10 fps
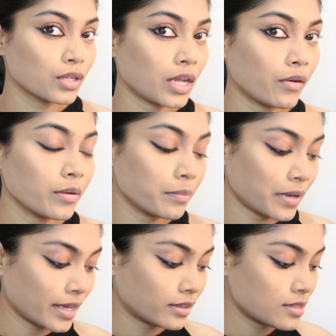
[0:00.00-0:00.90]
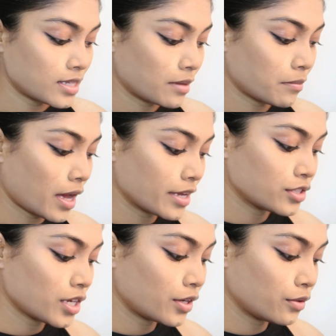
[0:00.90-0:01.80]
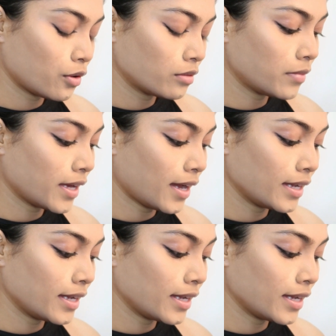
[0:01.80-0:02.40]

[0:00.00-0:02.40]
So now I'm applying the same eyeshadow on my